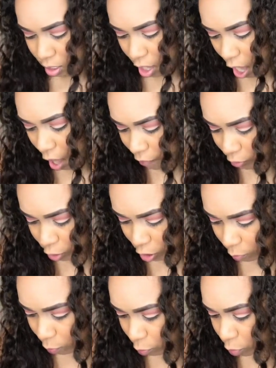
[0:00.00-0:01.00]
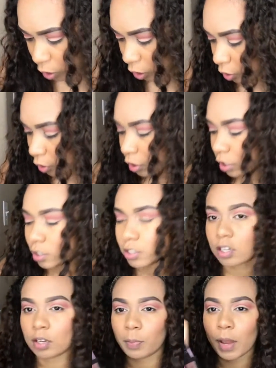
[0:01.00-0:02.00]
I have a dark maroon color in
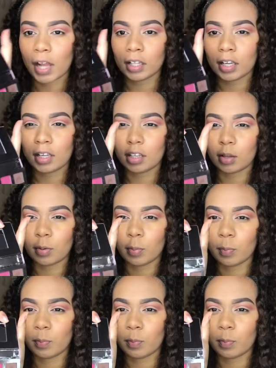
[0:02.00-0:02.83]
this palette, in